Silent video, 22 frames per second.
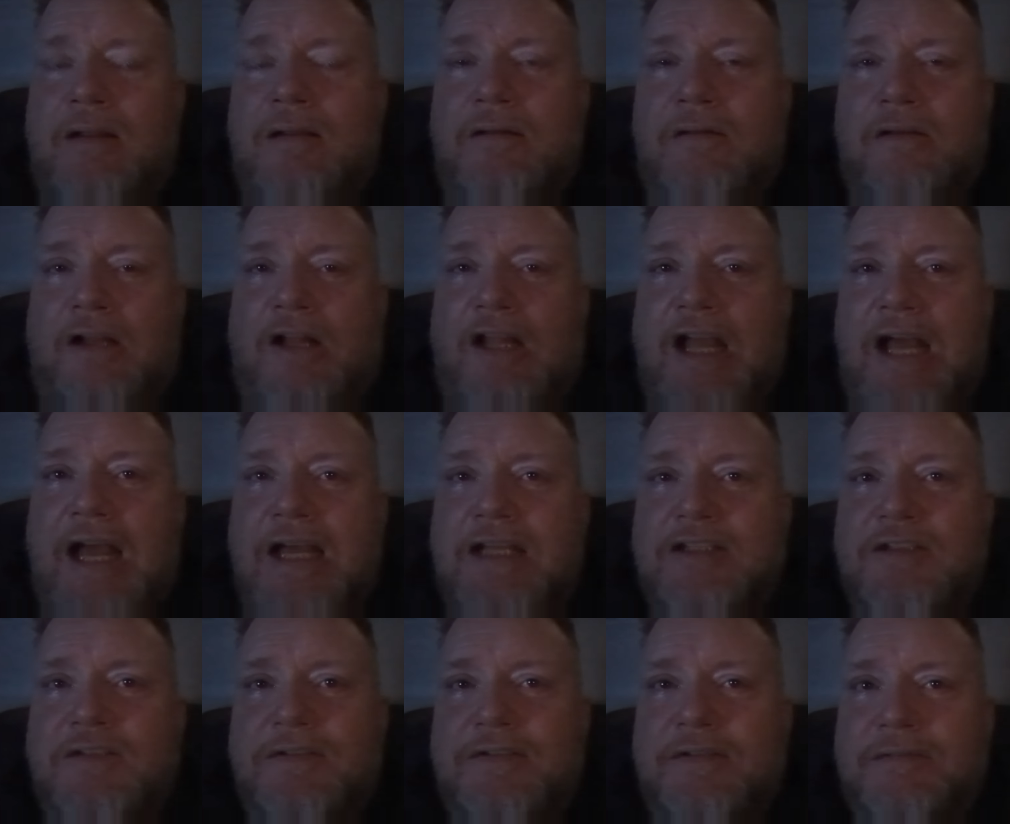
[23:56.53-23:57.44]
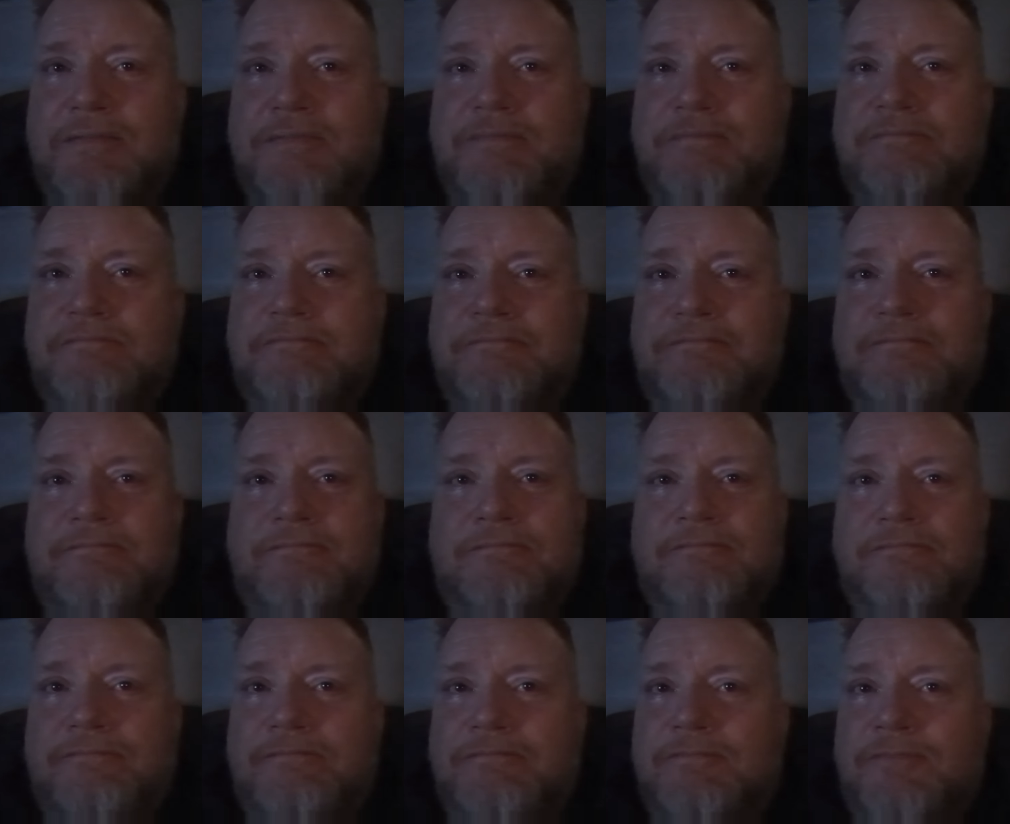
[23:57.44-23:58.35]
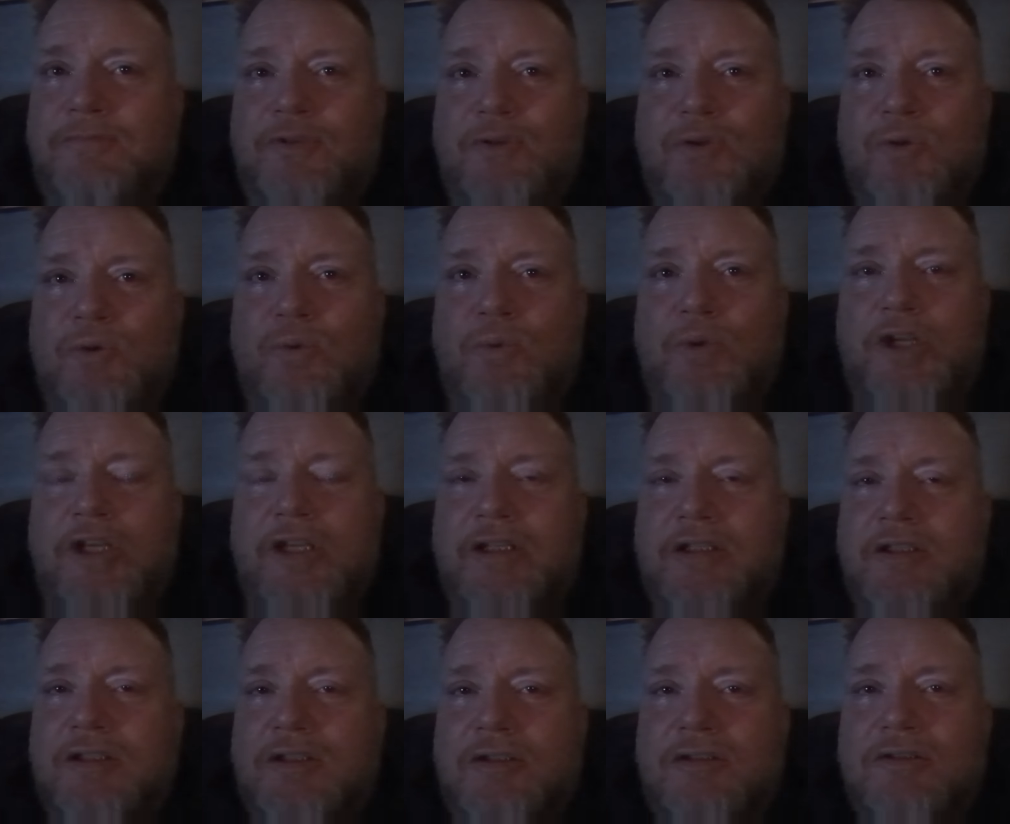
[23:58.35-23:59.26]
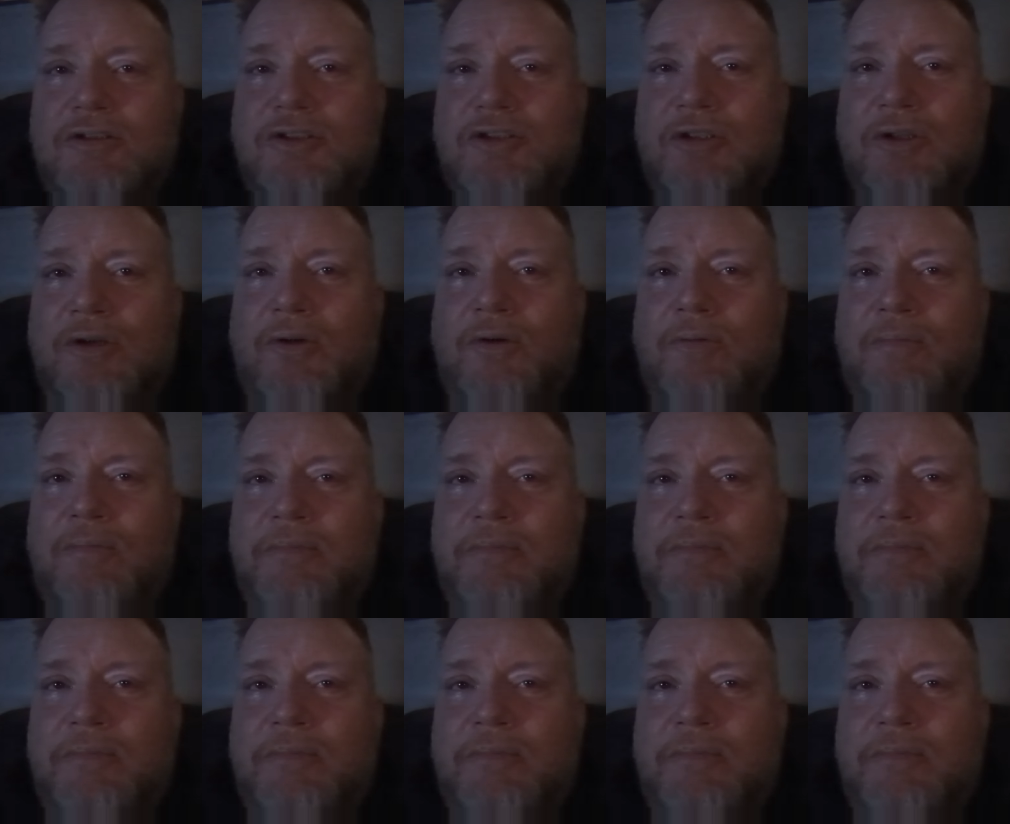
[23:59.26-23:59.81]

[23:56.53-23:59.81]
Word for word: the last few weeks or so,